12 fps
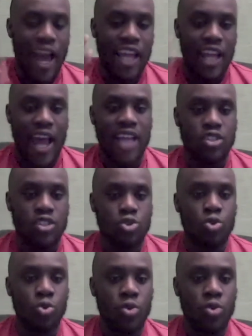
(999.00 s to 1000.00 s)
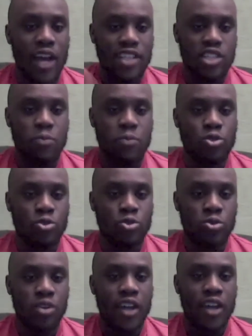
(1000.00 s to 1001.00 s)
at his tool, at his disposal,
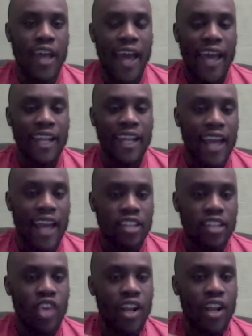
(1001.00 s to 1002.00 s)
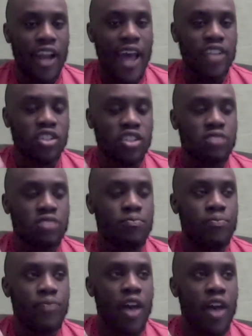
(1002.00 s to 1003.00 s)
and like trying to like just
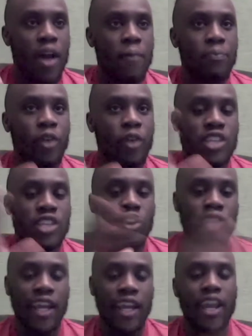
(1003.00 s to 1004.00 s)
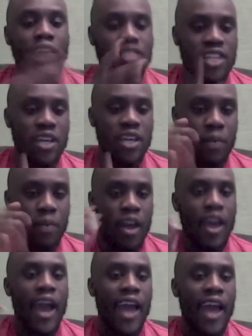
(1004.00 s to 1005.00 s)
obviously contain the other team
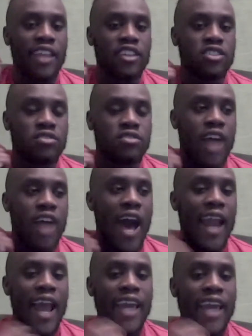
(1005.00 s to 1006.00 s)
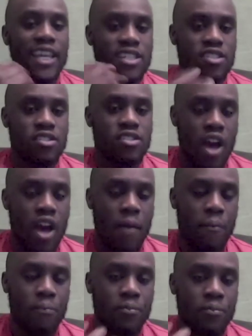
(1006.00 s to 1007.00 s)
and just highlight his
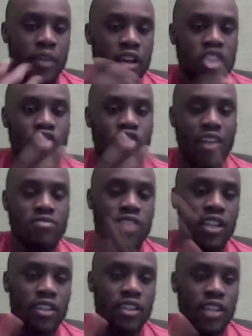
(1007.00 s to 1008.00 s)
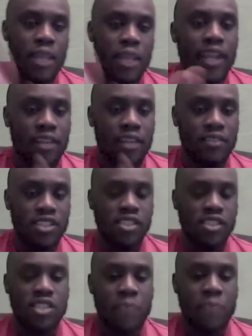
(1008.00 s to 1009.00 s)
strengths and limit their
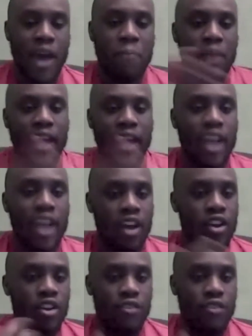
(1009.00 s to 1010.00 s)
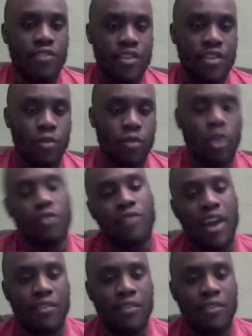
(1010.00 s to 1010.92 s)
deficiencies by playing that 5-4,